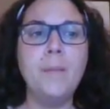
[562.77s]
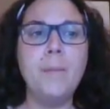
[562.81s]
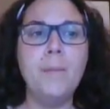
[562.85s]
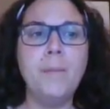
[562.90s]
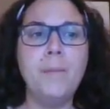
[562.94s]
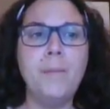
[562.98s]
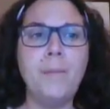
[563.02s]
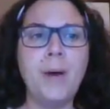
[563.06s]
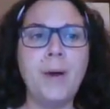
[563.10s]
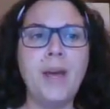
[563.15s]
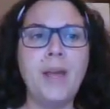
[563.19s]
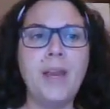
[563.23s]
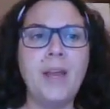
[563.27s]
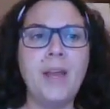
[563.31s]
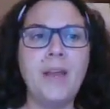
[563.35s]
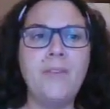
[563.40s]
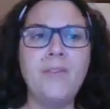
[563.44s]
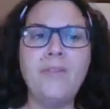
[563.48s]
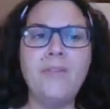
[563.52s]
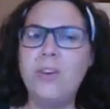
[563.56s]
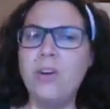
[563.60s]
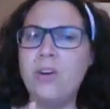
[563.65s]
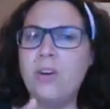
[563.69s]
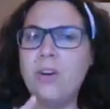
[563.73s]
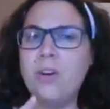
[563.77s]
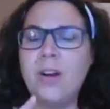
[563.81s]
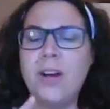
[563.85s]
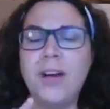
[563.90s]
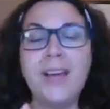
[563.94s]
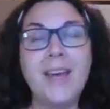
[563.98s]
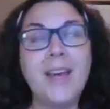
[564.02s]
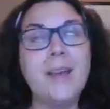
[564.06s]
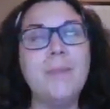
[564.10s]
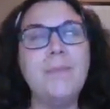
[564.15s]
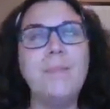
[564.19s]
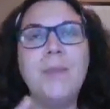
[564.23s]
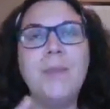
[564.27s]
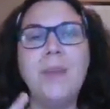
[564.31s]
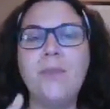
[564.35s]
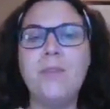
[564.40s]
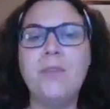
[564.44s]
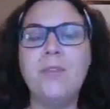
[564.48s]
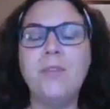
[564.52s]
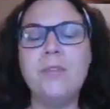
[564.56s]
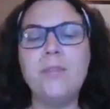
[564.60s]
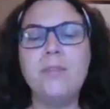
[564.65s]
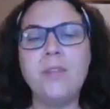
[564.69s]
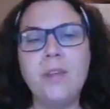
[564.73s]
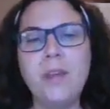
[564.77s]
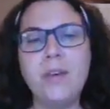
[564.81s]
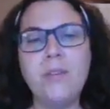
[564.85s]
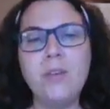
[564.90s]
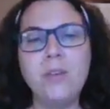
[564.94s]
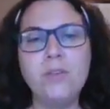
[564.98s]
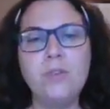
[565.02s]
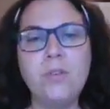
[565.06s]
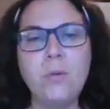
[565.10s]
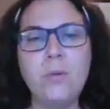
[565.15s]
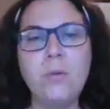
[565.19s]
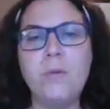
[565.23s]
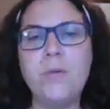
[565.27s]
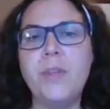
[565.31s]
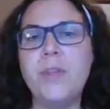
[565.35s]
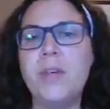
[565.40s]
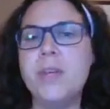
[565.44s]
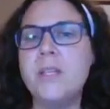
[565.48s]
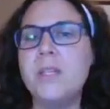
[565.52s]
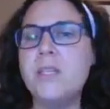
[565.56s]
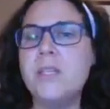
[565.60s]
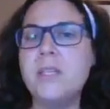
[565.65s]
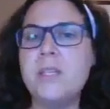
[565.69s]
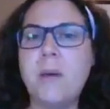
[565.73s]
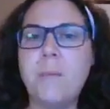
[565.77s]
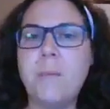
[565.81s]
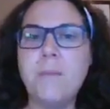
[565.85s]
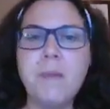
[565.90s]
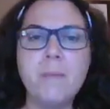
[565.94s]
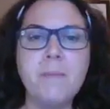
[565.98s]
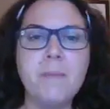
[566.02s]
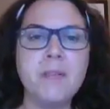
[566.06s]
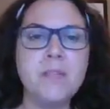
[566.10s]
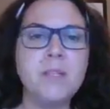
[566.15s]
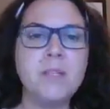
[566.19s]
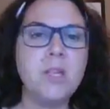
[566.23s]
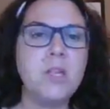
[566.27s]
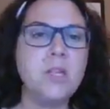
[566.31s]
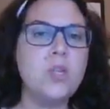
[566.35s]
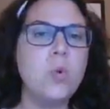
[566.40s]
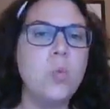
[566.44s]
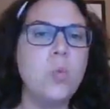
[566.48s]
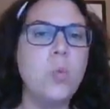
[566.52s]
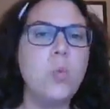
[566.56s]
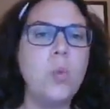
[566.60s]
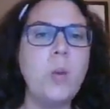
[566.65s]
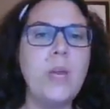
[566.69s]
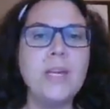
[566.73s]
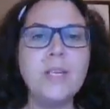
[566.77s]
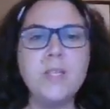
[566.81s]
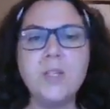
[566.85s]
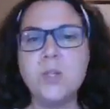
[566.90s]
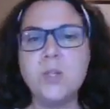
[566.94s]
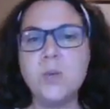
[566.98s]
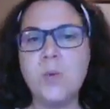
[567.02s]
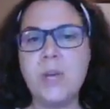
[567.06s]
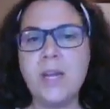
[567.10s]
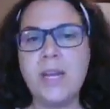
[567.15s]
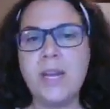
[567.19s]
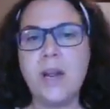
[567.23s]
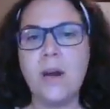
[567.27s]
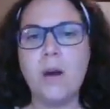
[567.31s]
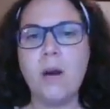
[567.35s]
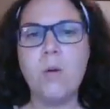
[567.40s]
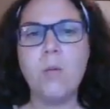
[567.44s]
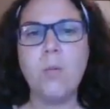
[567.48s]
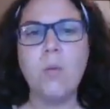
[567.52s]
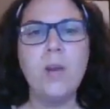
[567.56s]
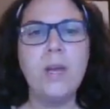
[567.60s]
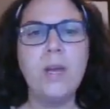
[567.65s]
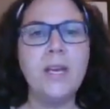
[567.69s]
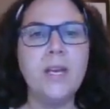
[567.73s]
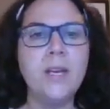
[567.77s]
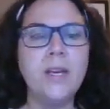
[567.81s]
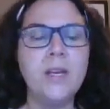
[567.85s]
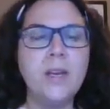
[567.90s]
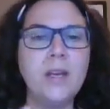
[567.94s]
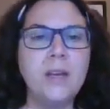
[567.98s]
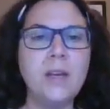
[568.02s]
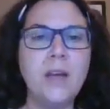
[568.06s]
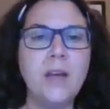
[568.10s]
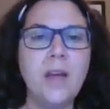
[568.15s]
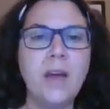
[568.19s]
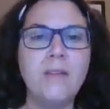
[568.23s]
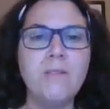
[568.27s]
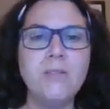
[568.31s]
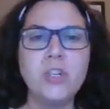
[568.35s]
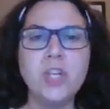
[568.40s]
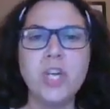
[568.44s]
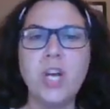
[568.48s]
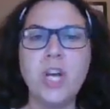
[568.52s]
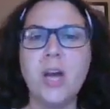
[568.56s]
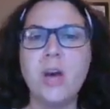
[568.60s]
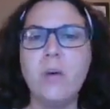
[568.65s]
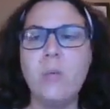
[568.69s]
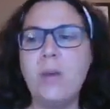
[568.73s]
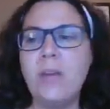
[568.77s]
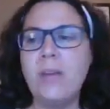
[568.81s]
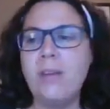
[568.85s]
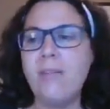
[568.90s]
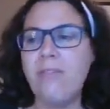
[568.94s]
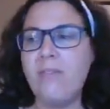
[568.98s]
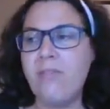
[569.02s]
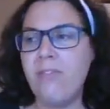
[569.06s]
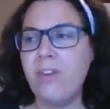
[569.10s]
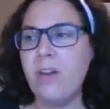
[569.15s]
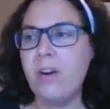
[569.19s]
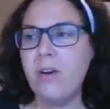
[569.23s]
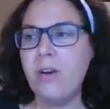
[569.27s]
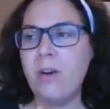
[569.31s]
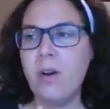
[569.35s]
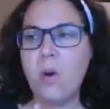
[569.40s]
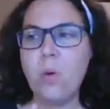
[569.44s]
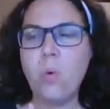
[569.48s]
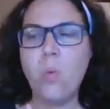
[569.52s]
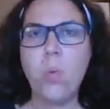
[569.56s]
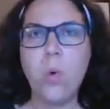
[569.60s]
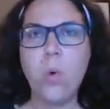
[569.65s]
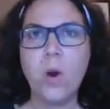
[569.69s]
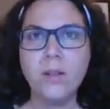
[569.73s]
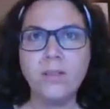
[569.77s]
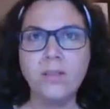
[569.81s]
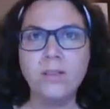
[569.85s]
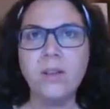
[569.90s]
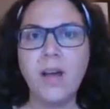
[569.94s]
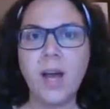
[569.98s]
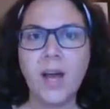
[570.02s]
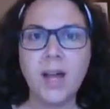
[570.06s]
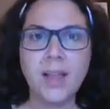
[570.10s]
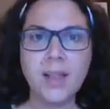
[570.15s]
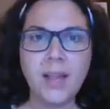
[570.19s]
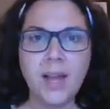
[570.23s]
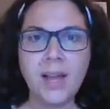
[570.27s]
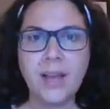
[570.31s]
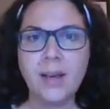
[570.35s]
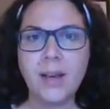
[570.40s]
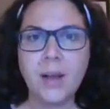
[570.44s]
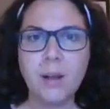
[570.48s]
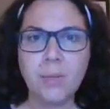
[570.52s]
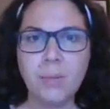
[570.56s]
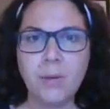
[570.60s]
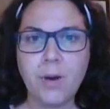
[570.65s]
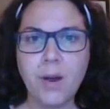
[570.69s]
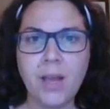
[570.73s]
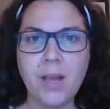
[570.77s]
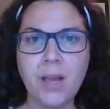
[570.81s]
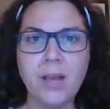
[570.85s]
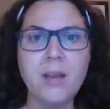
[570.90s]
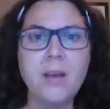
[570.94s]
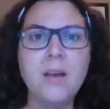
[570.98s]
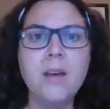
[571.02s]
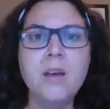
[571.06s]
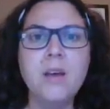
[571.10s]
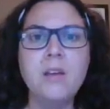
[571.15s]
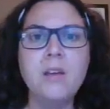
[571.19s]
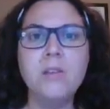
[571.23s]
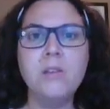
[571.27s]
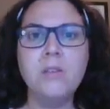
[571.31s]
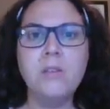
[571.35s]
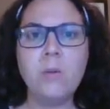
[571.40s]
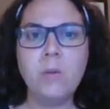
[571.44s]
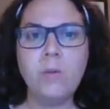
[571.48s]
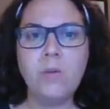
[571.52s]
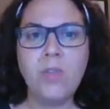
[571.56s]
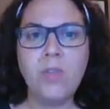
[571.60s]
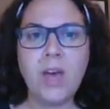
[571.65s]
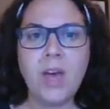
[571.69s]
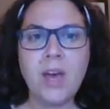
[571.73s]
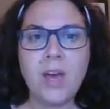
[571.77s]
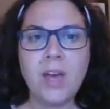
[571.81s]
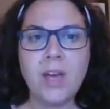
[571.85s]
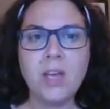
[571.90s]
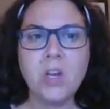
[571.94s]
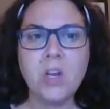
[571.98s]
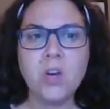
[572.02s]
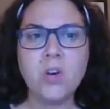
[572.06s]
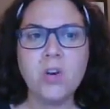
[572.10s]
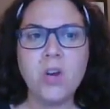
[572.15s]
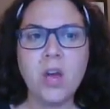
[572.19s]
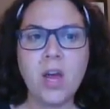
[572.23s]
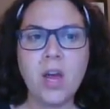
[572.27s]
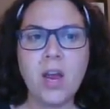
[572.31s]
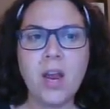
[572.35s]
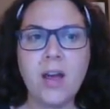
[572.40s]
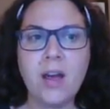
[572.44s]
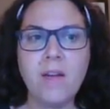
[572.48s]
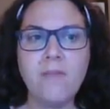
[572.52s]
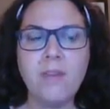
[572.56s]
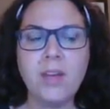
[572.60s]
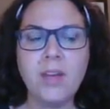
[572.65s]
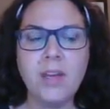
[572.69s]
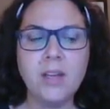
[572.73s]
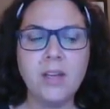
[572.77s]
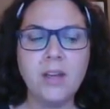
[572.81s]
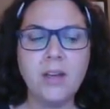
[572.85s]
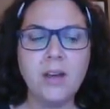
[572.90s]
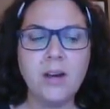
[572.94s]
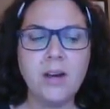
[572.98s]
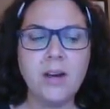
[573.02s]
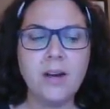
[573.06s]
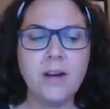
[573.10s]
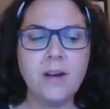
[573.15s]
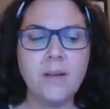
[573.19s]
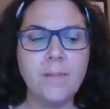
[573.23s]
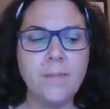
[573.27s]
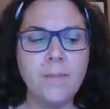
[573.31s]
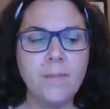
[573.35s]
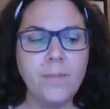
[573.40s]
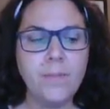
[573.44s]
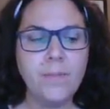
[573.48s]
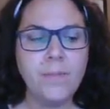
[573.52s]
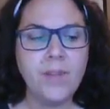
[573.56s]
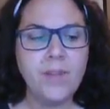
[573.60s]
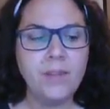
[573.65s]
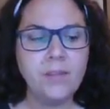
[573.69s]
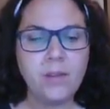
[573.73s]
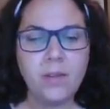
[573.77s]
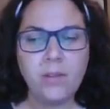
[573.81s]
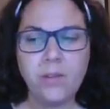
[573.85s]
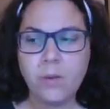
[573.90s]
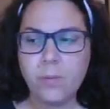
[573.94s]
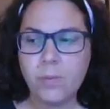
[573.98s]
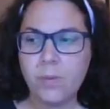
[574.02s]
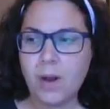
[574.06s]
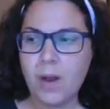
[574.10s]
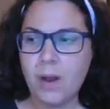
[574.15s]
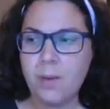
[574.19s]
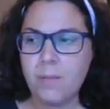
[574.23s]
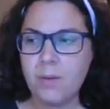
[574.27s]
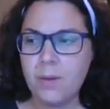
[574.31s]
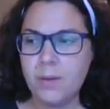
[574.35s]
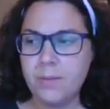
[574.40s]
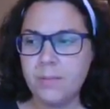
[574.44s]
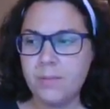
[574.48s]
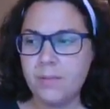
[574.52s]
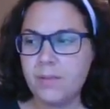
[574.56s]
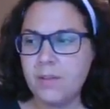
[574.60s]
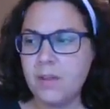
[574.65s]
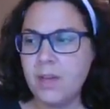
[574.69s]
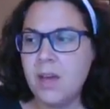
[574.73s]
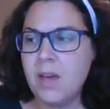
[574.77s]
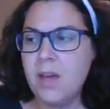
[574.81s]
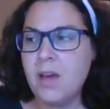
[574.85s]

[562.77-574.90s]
But if you're still having trouble with it, send me a message. We can tweak it out. We can have a chat. We can figure out what's not lined up right so that you're not having these other problems.